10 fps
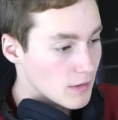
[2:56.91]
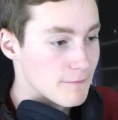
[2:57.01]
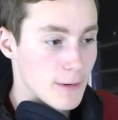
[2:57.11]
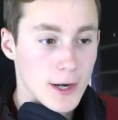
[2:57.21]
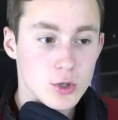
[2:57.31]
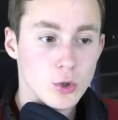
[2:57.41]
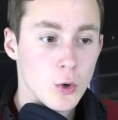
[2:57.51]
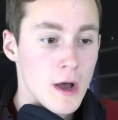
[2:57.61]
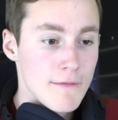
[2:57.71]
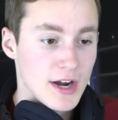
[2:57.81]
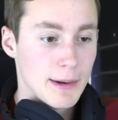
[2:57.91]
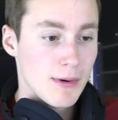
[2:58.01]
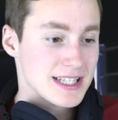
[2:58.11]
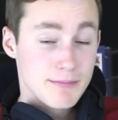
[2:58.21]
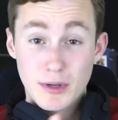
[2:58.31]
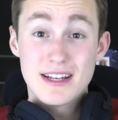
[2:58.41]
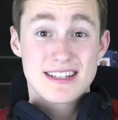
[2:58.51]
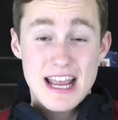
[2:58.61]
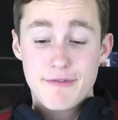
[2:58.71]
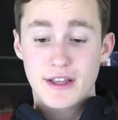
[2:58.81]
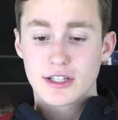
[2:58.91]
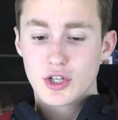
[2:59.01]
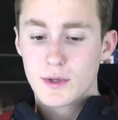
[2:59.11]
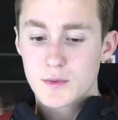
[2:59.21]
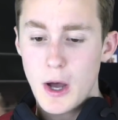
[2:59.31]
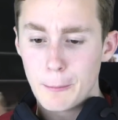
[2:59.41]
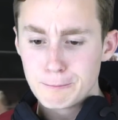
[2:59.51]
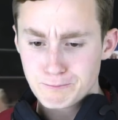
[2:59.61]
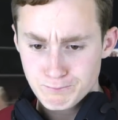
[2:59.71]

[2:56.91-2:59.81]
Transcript: Very cool. Very impressive. Pretty safe thing to do as well.